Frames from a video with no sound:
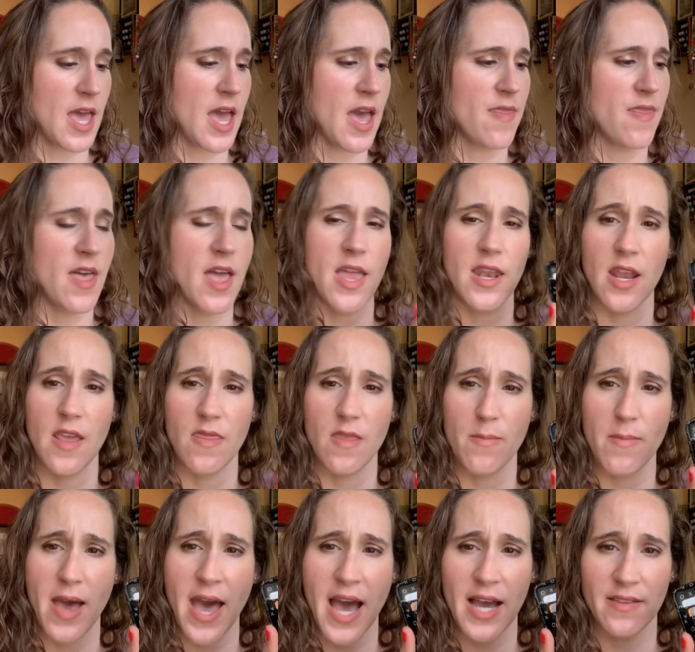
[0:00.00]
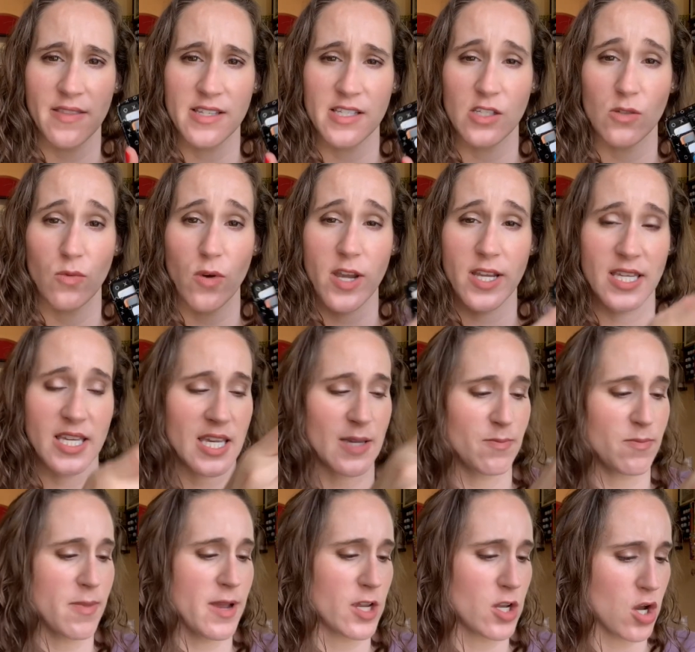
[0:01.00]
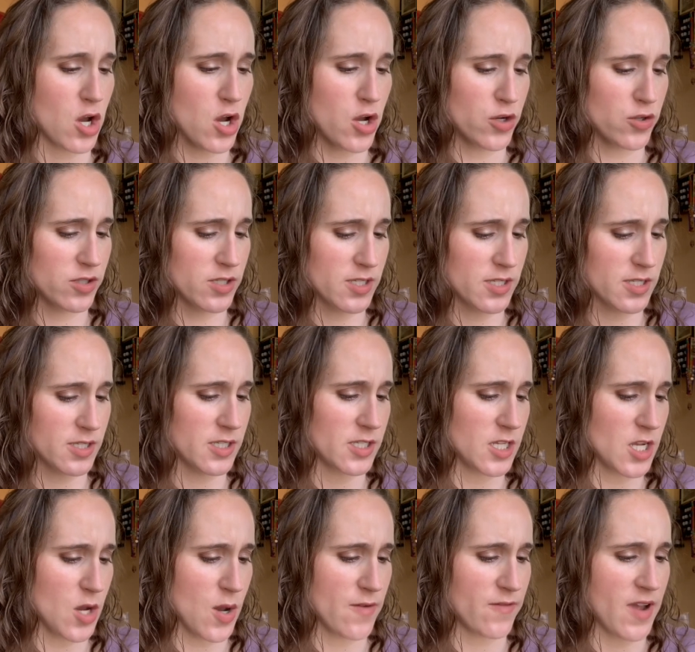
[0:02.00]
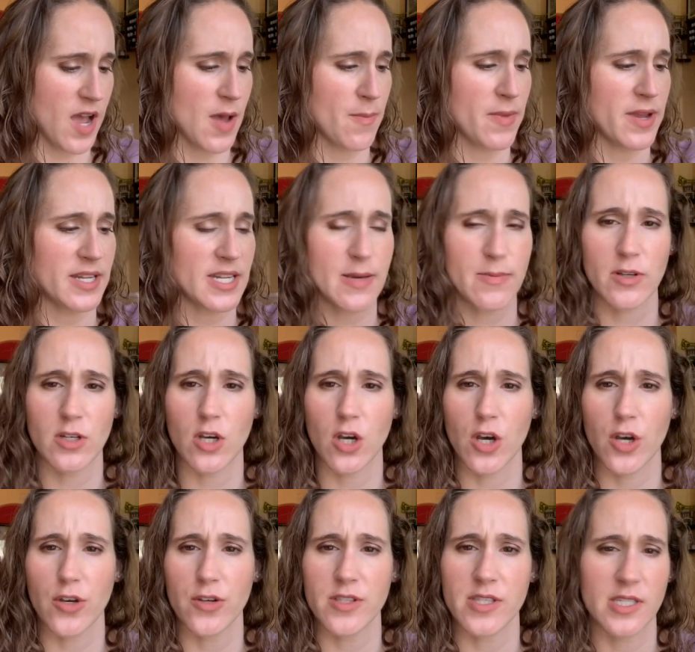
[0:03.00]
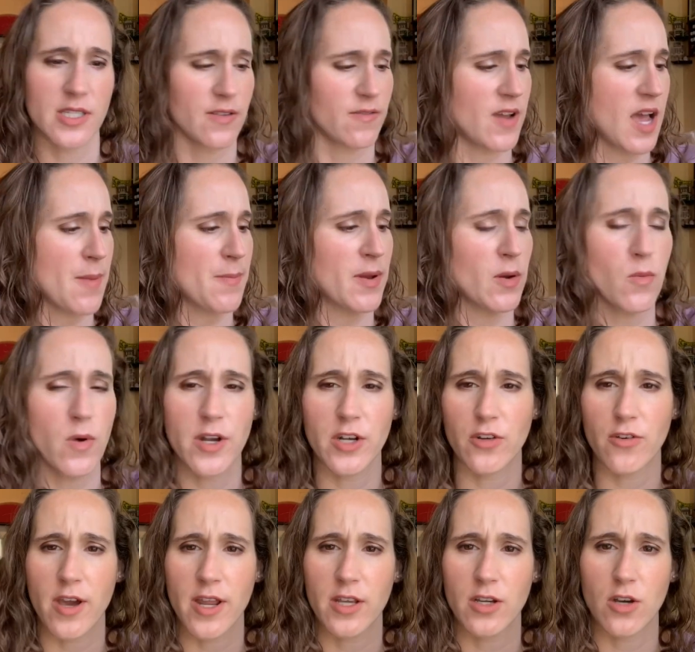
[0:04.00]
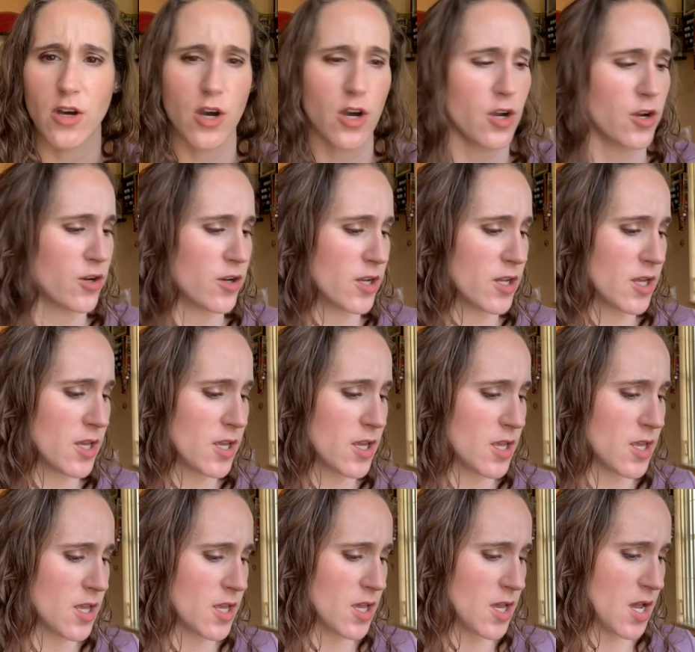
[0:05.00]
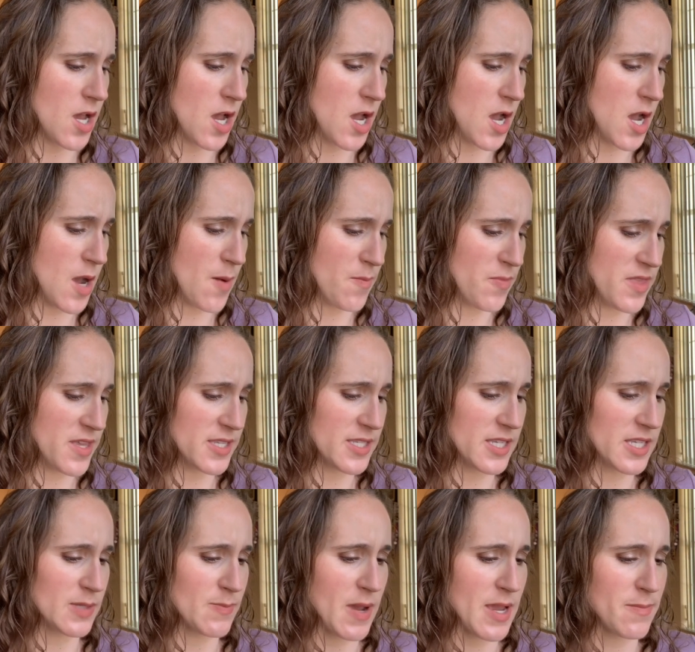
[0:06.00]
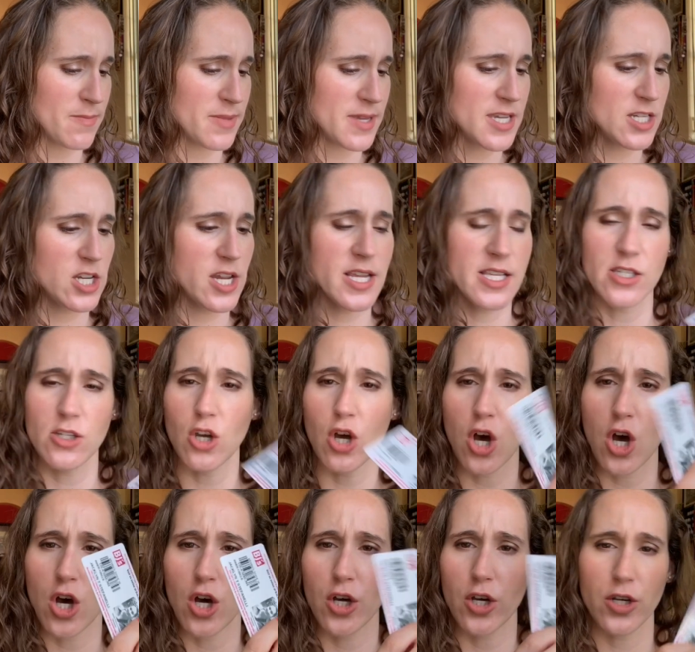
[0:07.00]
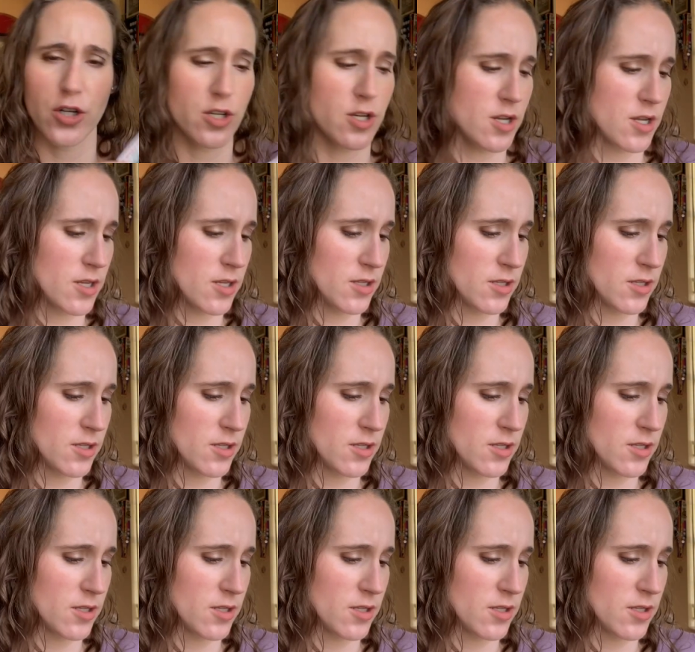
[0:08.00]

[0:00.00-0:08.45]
And then in the back, this is where I keep my cards. So I've got my debit cards, I've got my one credit card. Um, this is my BJ's card.